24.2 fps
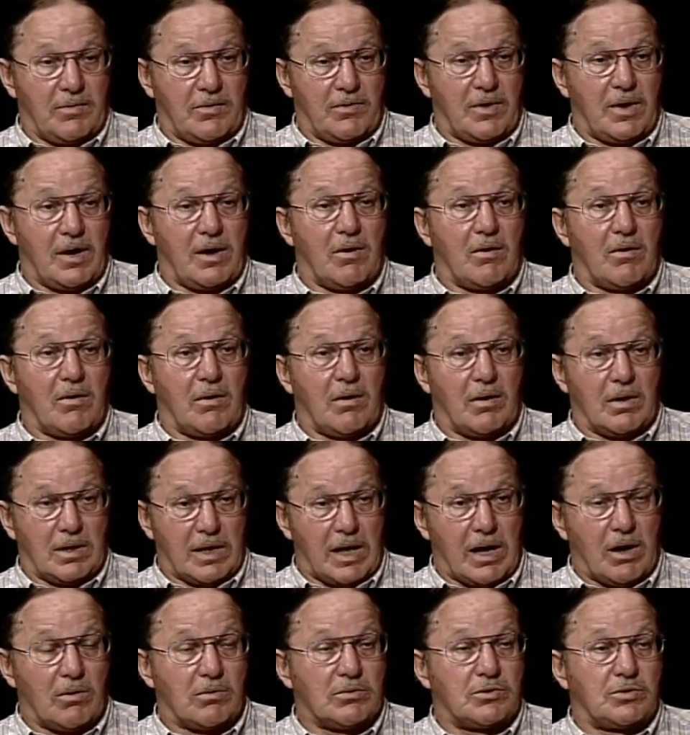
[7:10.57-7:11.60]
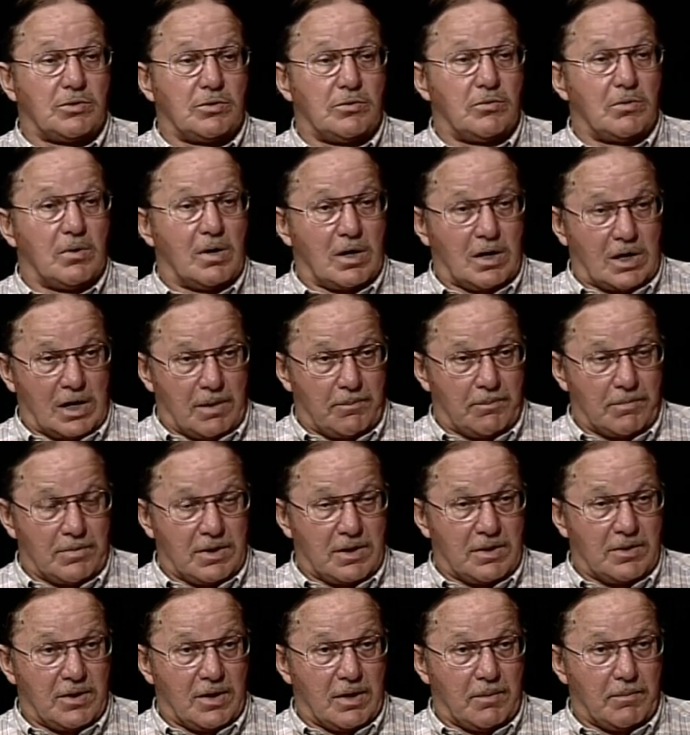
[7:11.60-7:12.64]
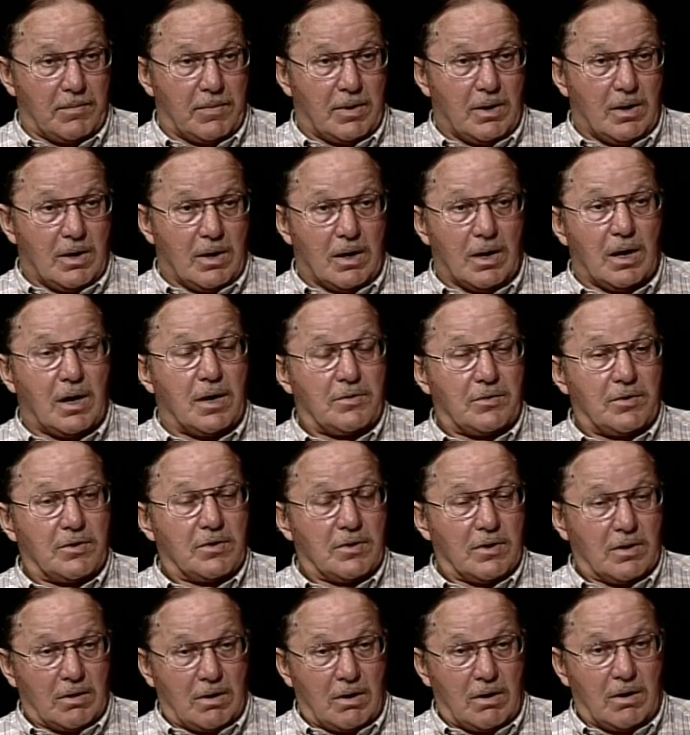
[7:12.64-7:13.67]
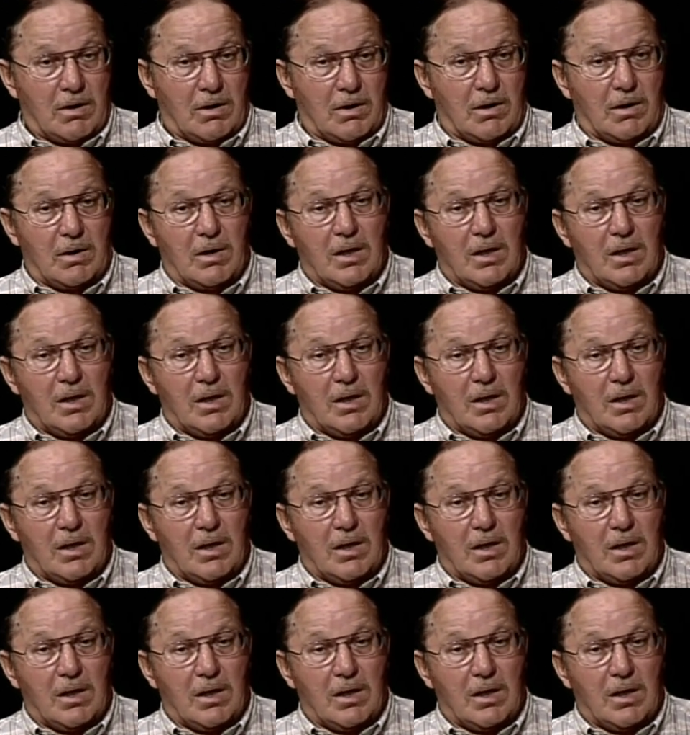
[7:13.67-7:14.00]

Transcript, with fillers: they are allowed to accompany them under the law